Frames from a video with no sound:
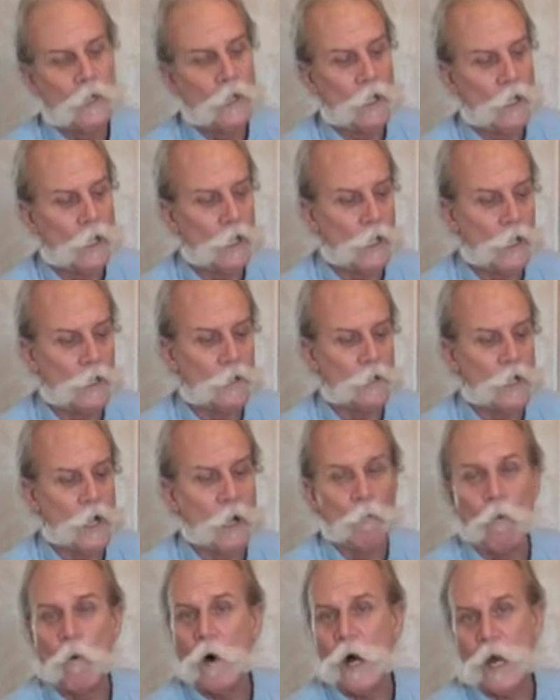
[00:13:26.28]

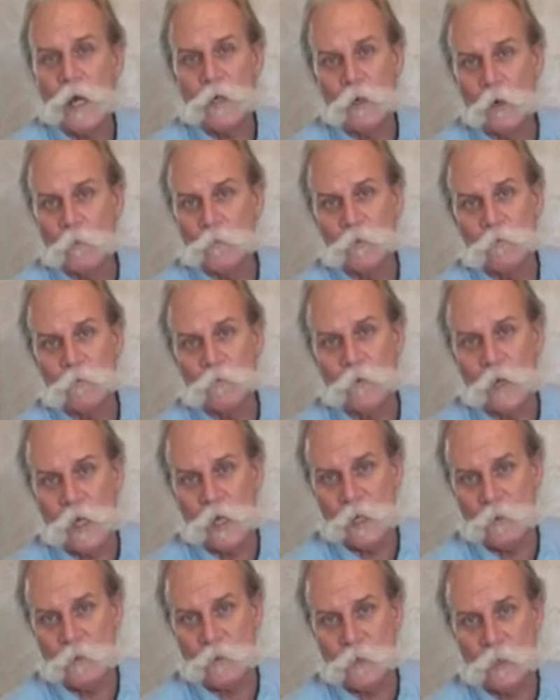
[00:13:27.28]
I'm wide open for
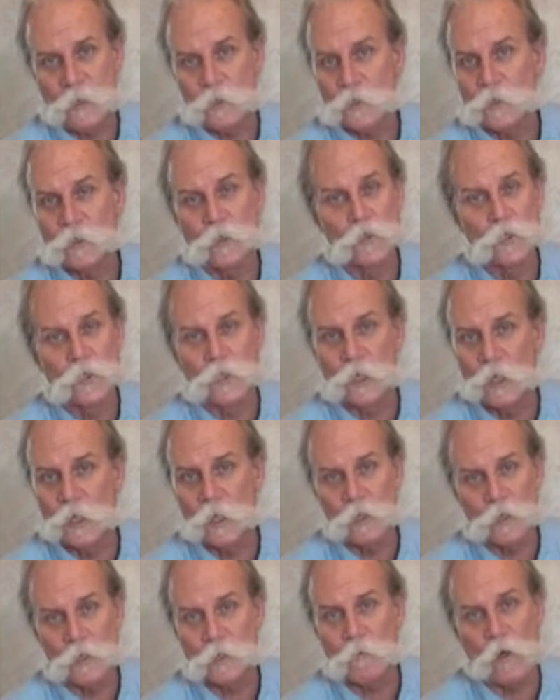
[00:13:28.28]
anything. There's no
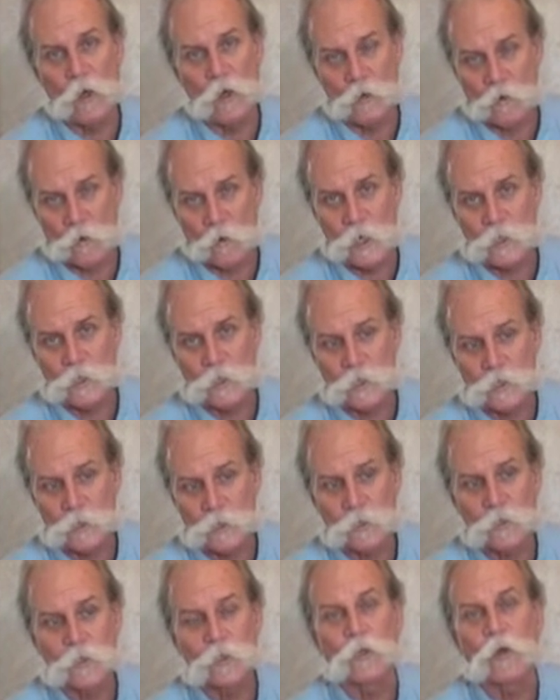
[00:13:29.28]
silly or small
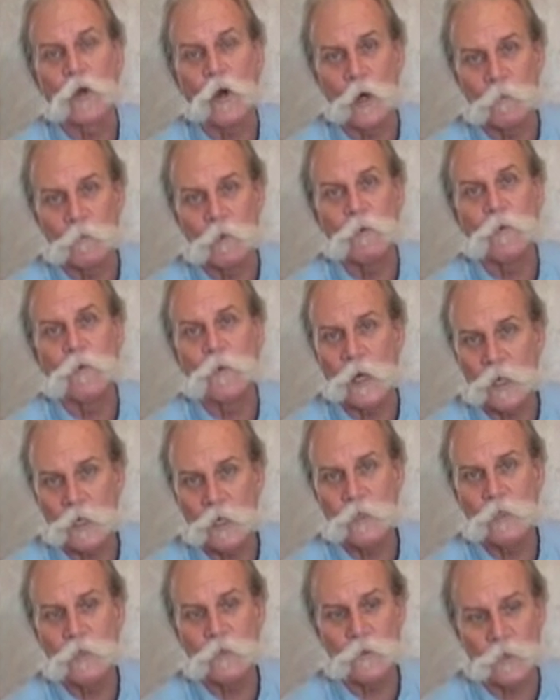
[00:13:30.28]
questions, so call me with
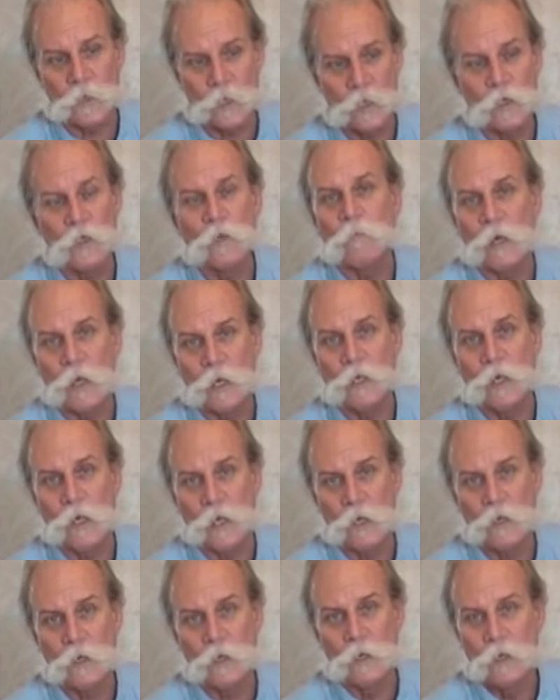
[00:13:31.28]
anything you may
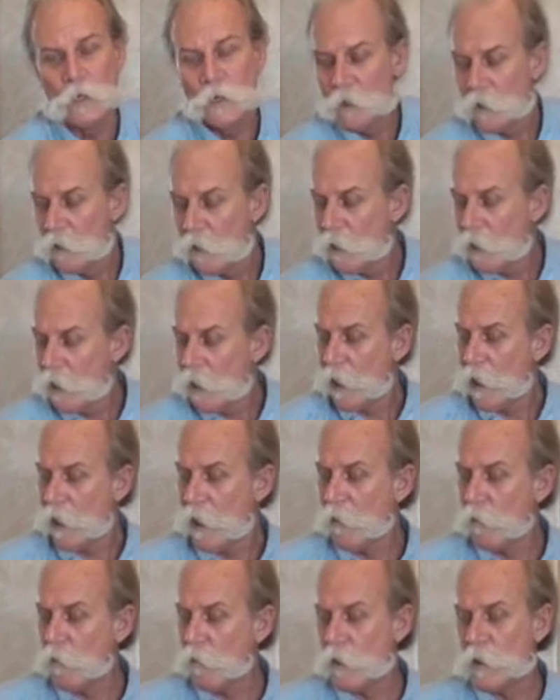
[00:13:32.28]
need.
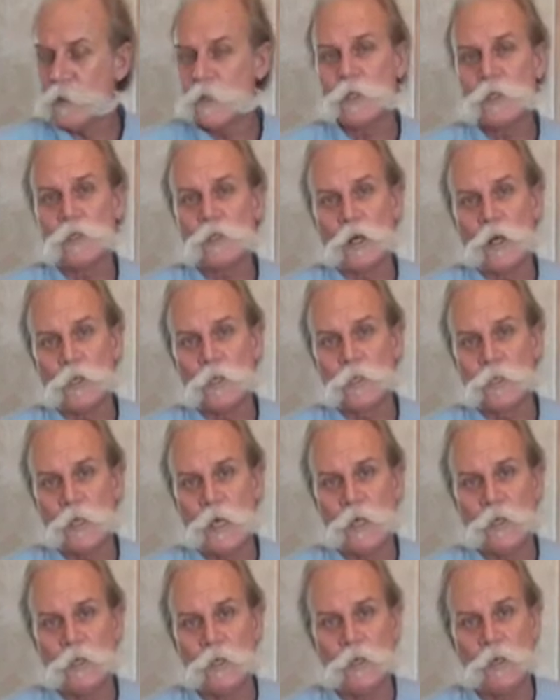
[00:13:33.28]
Once it's all
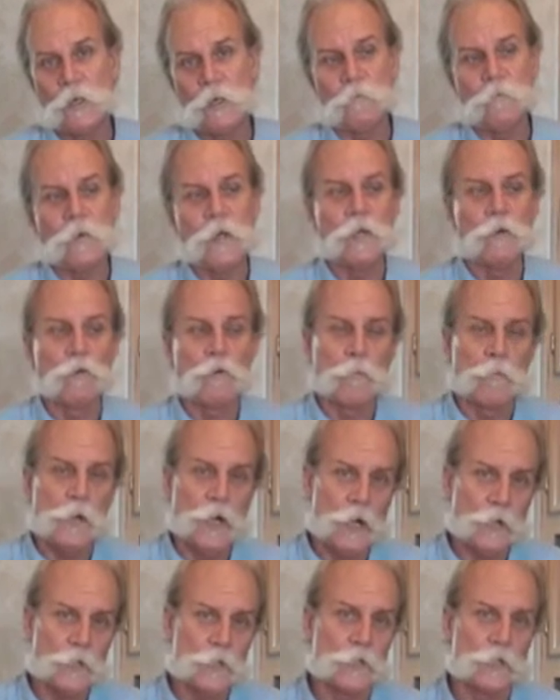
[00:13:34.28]
said and done, if any
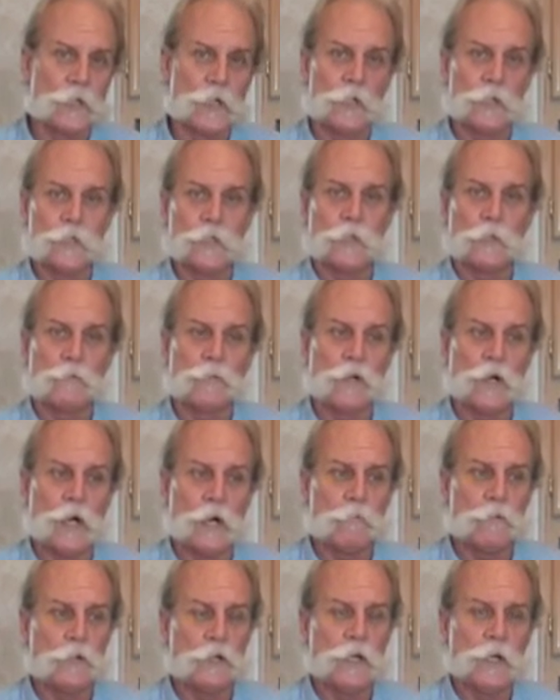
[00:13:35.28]
repairs are done to the
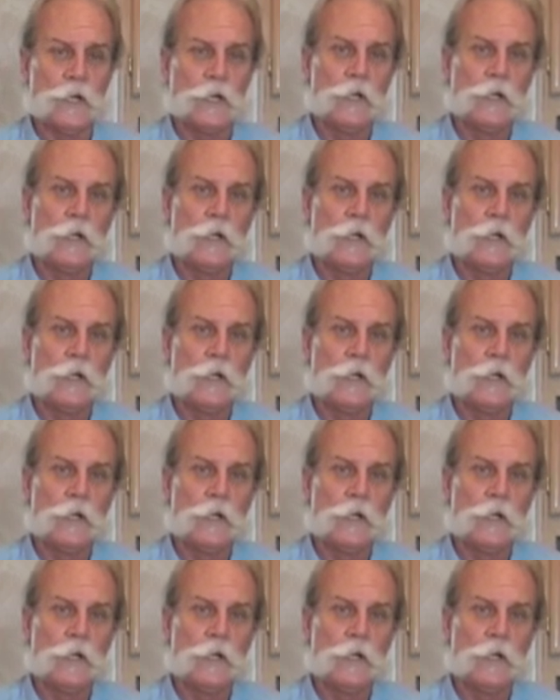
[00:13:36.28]
property,